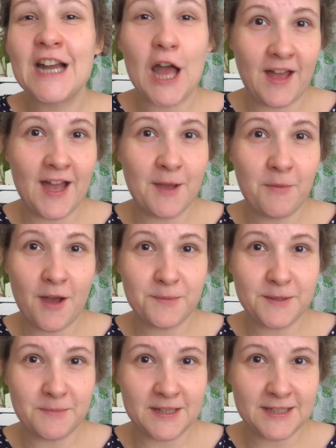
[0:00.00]
I am
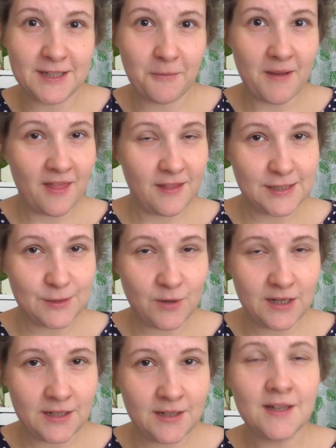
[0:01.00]
optimistic about this
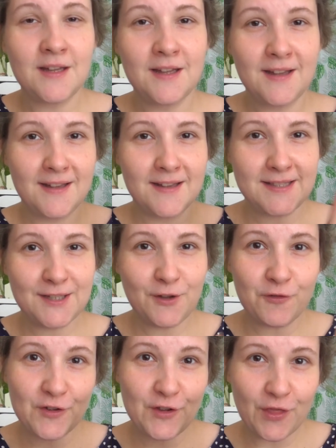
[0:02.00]
one. See you
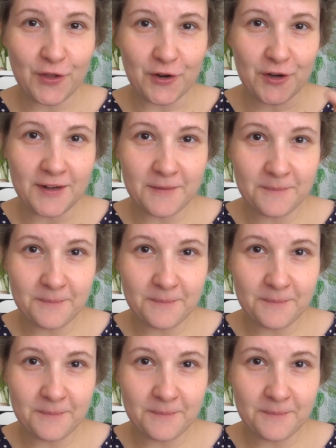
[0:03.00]
for the third.